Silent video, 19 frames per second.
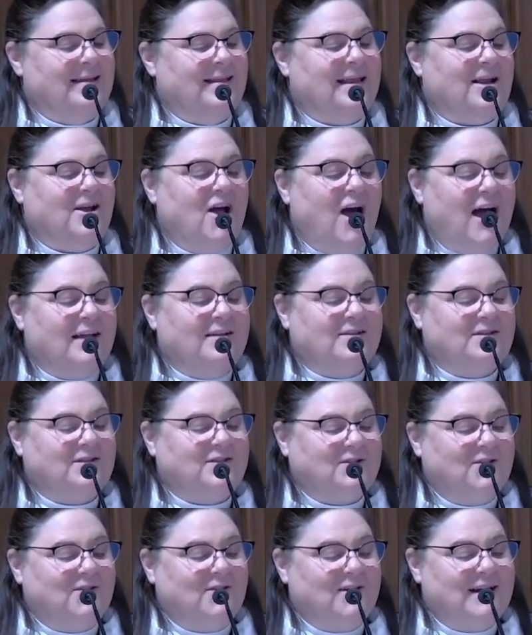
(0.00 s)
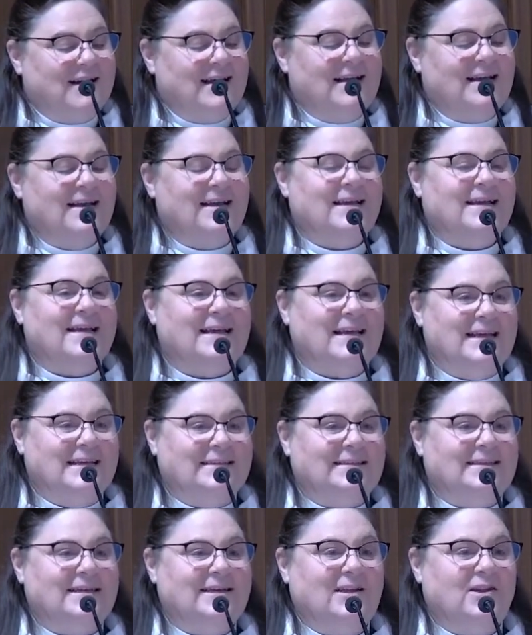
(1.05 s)
that God's story
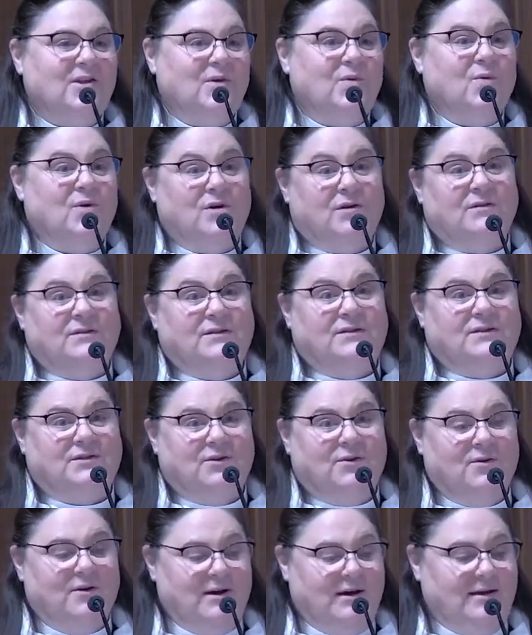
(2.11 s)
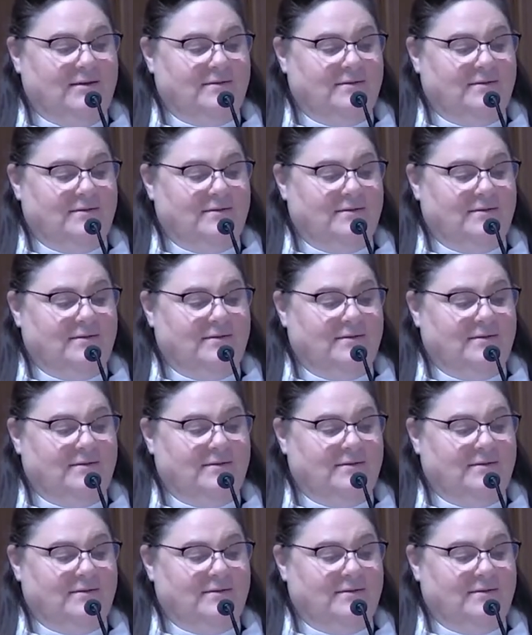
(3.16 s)
isn't the world's story.